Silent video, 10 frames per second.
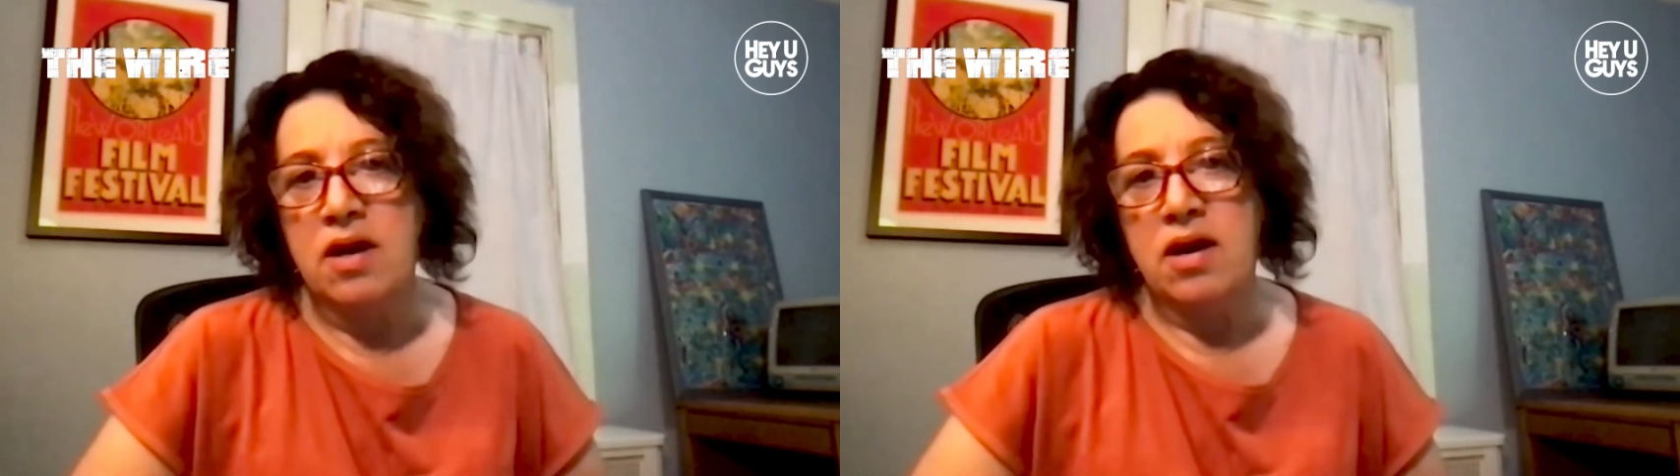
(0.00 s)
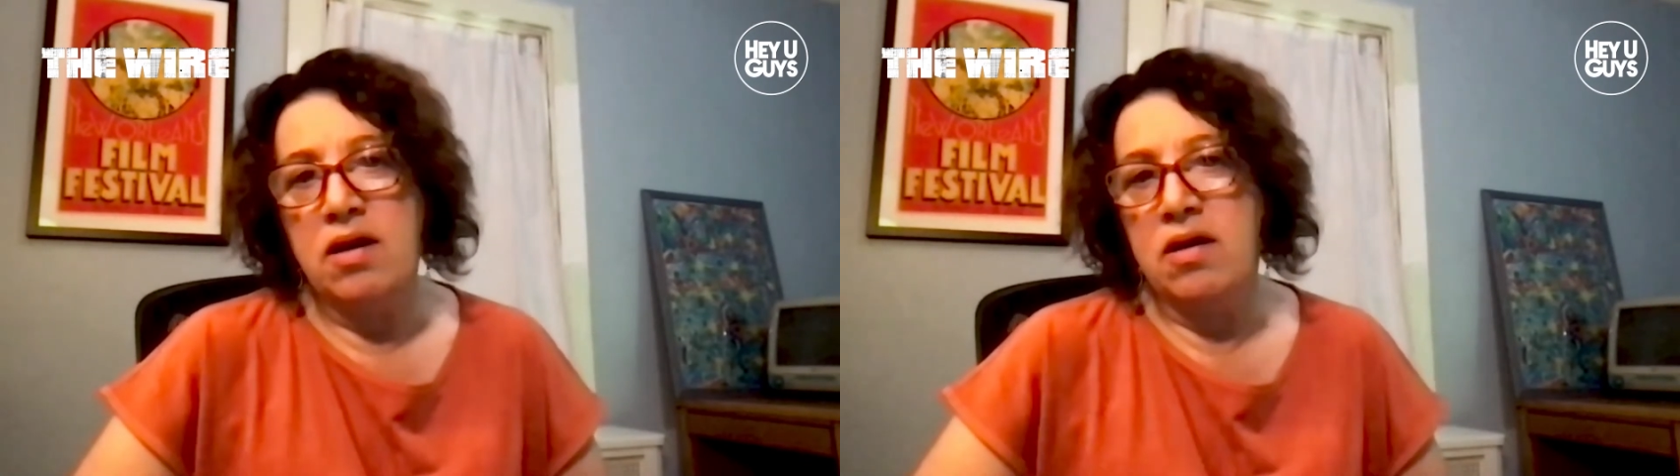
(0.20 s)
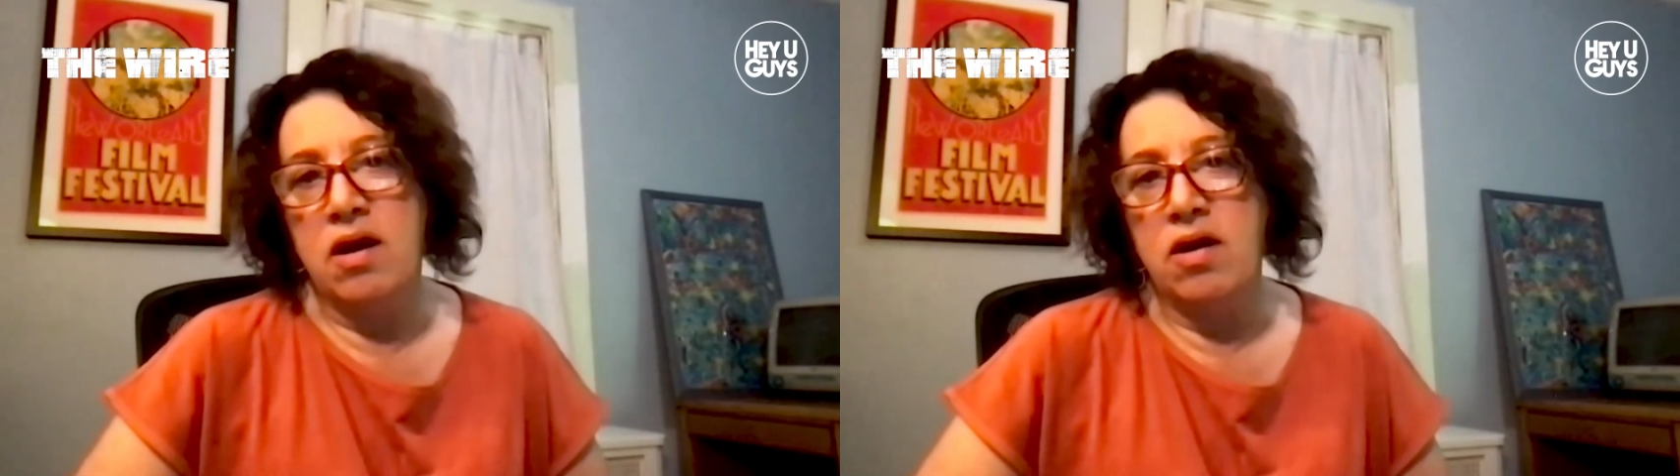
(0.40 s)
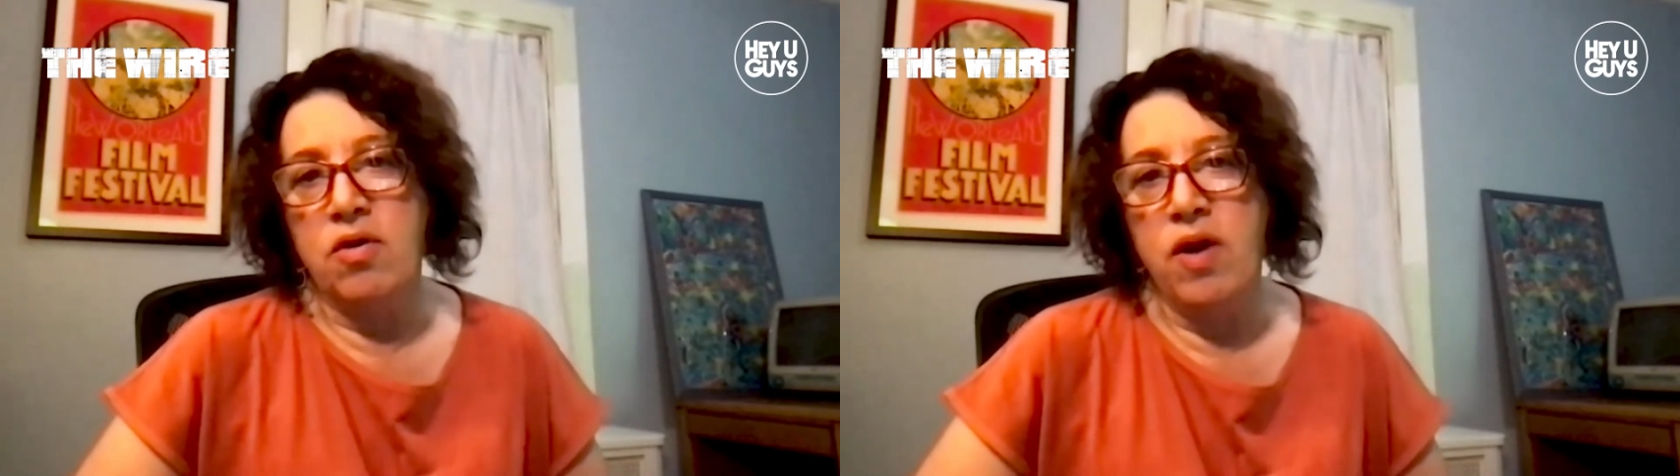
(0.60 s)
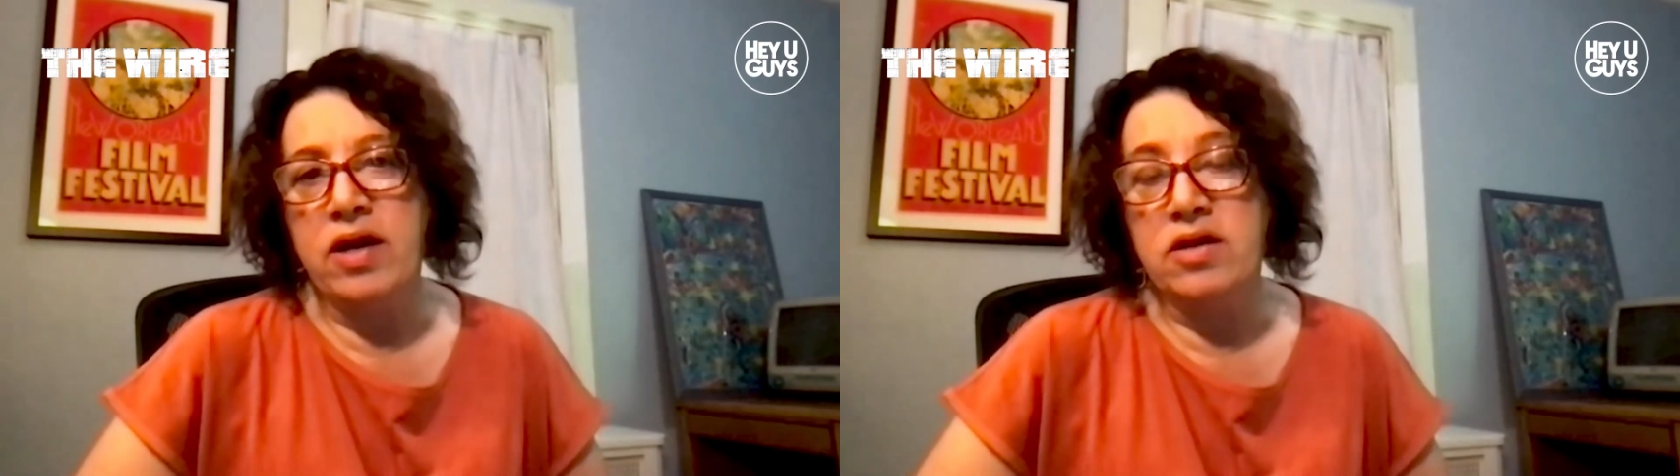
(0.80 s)
a, a
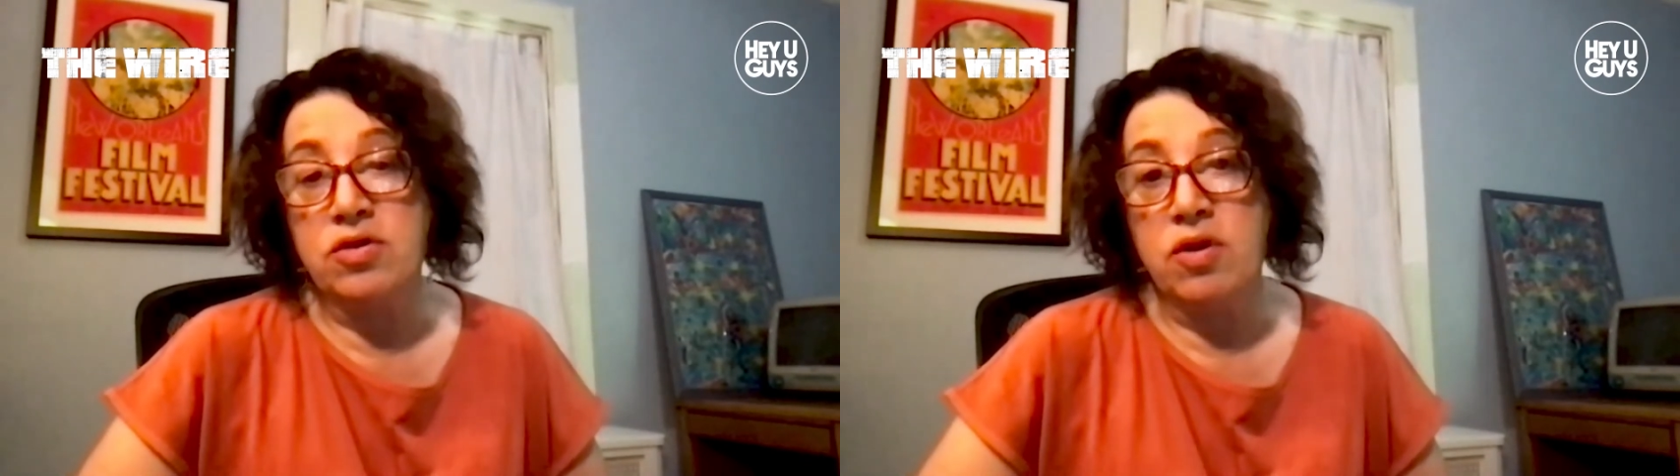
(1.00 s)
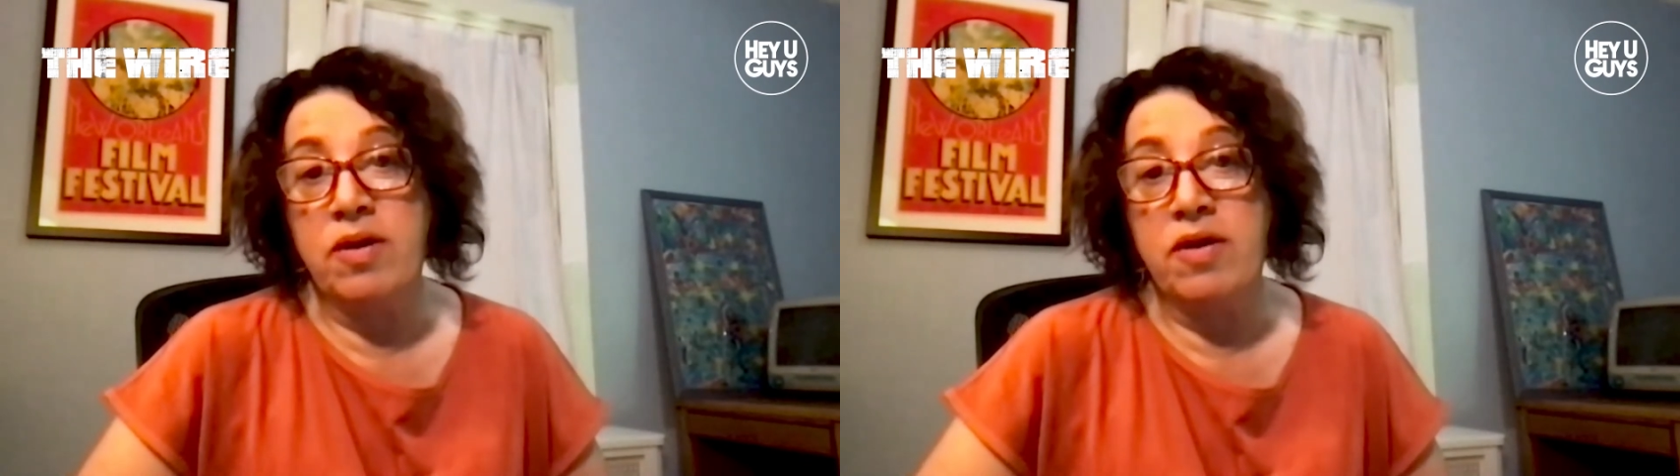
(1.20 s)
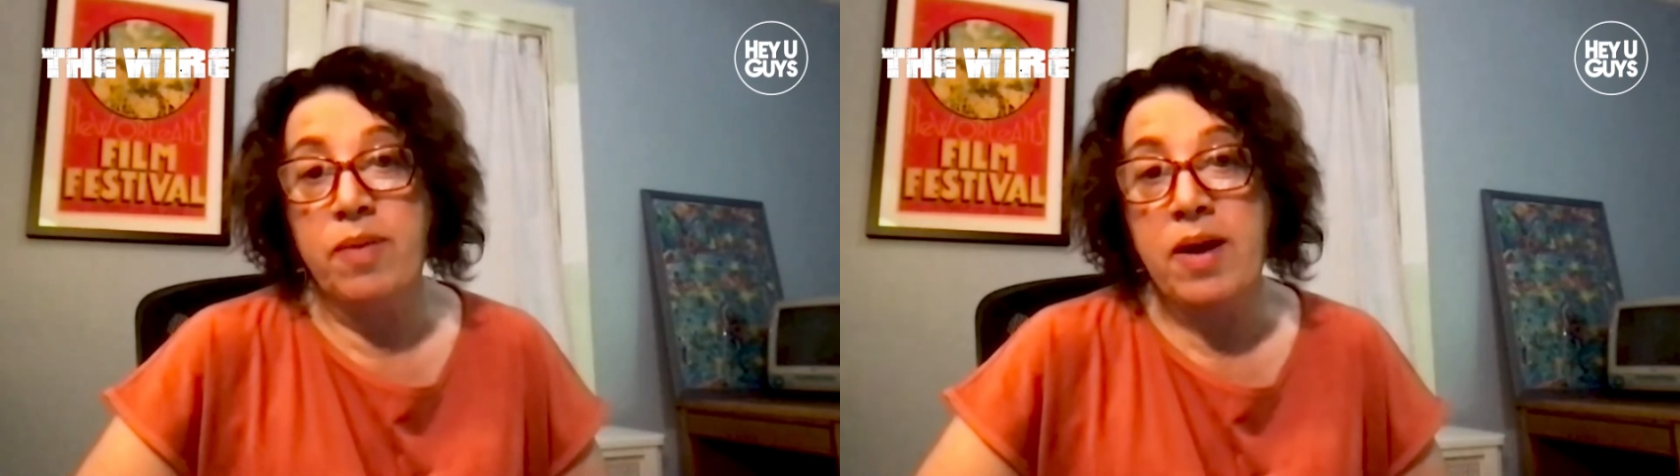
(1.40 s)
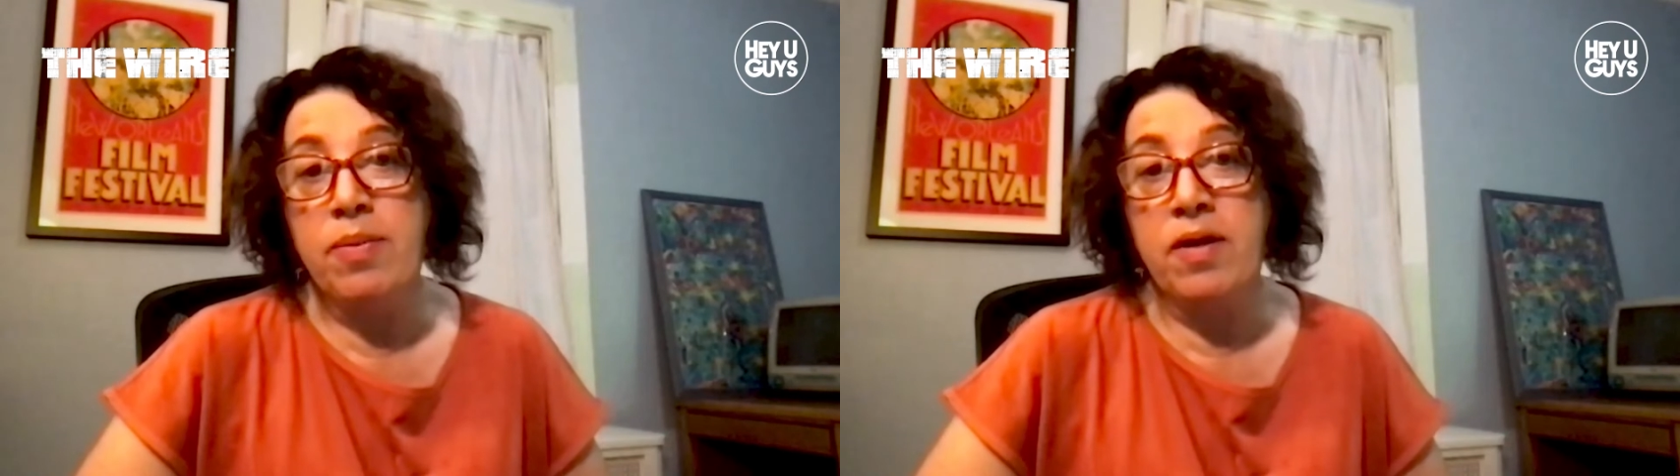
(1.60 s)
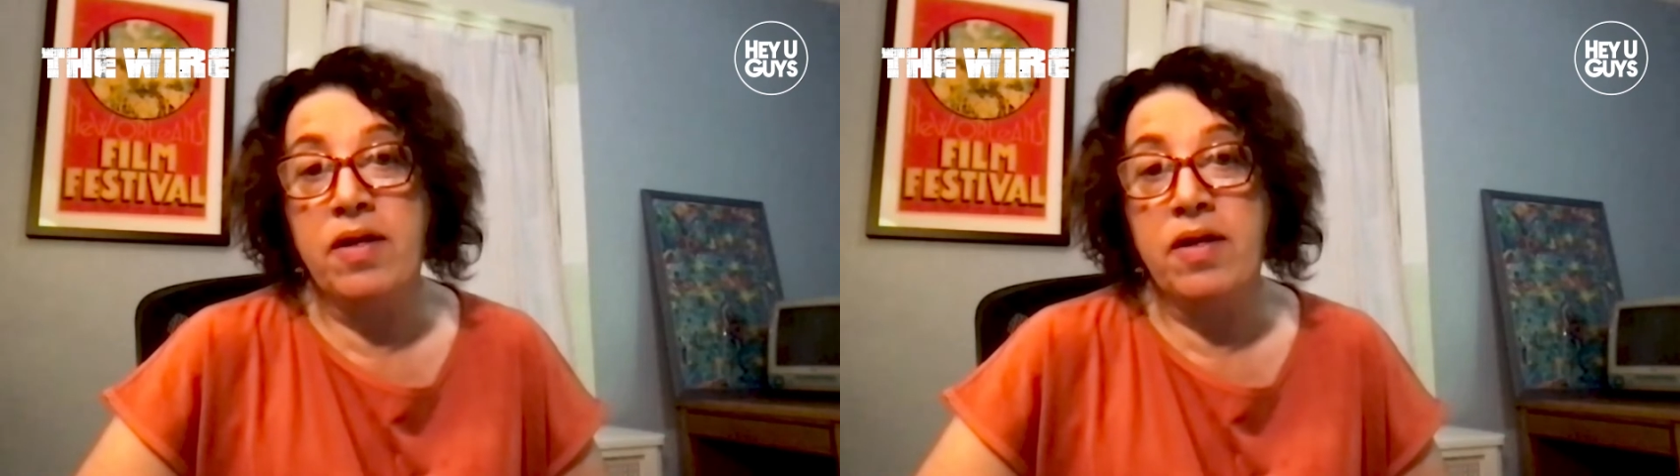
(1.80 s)
great assortment of people.